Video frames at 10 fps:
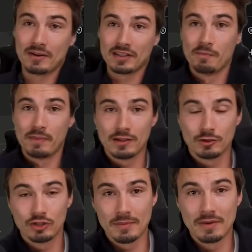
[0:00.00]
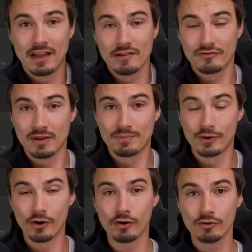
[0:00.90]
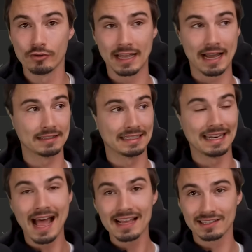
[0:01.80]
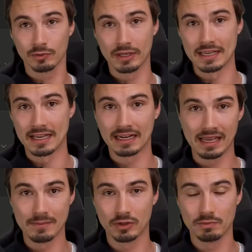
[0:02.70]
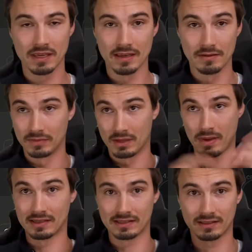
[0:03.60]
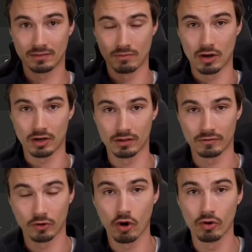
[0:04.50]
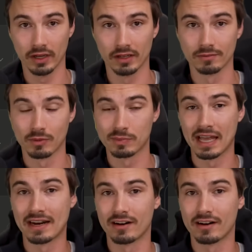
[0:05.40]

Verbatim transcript: does it compare to Gemini 3 Pro that last week claimed to be the best model for coding on planet